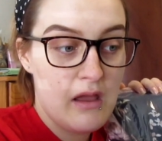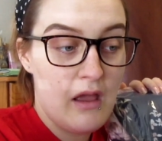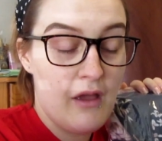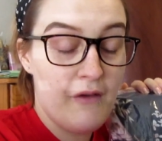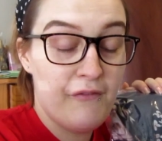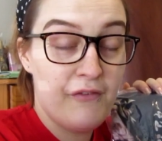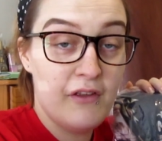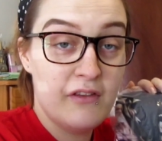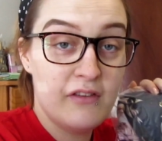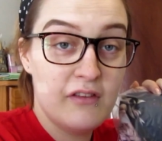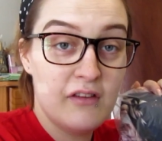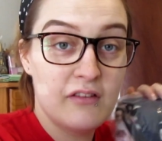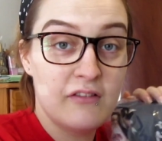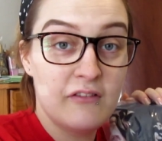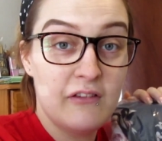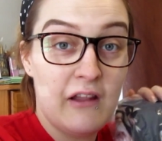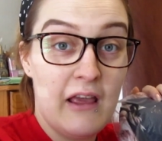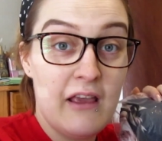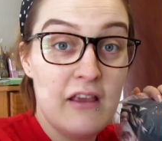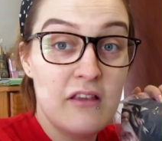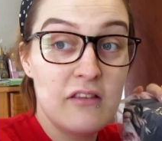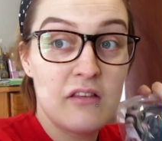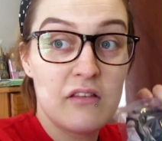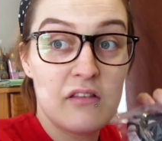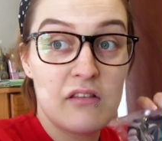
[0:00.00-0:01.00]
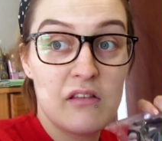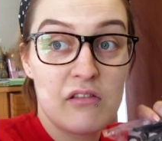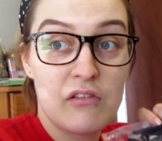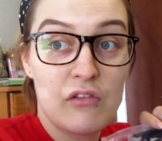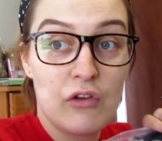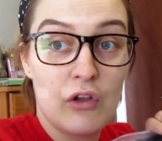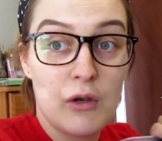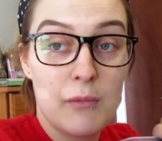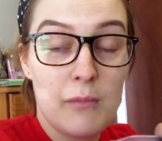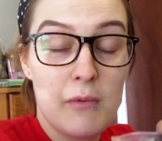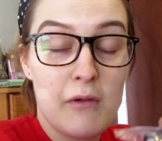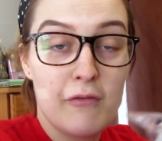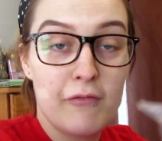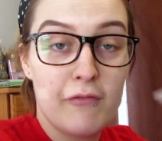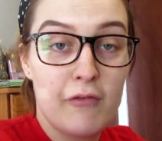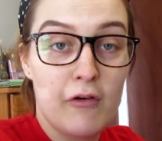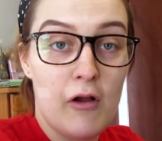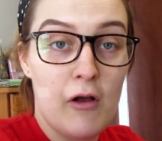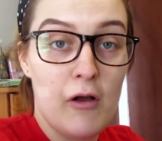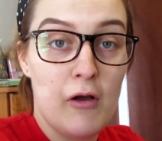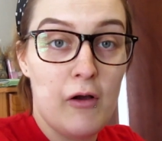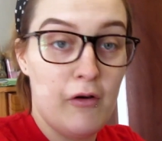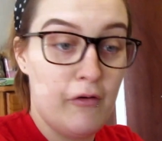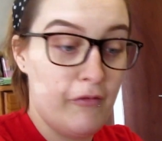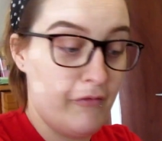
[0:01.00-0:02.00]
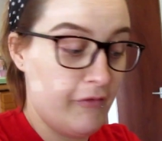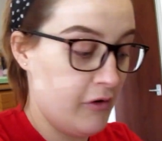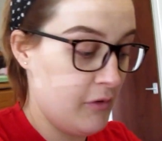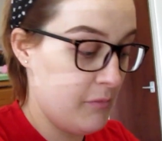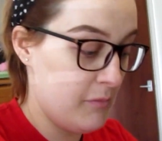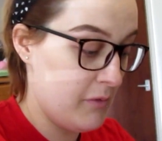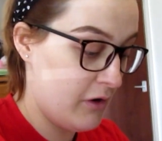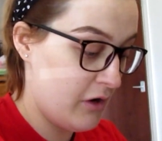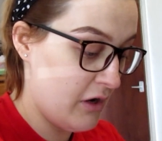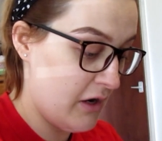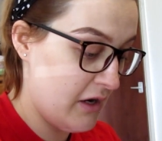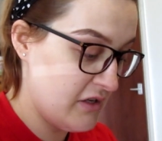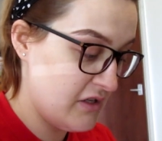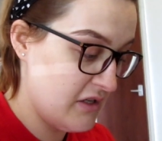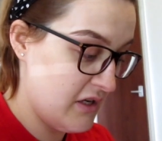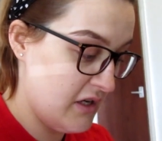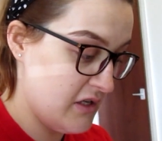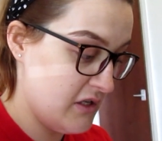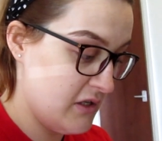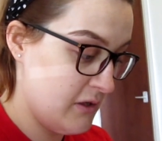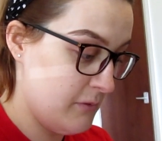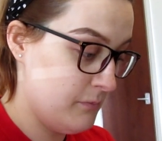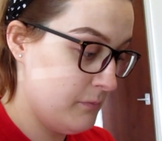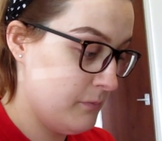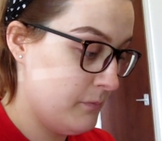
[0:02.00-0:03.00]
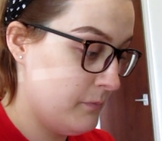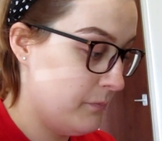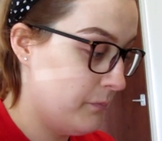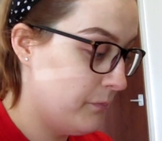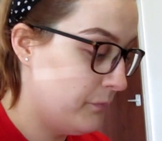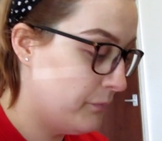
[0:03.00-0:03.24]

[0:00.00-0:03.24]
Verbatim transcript: If this is nice, this is going to be for, for my graduation.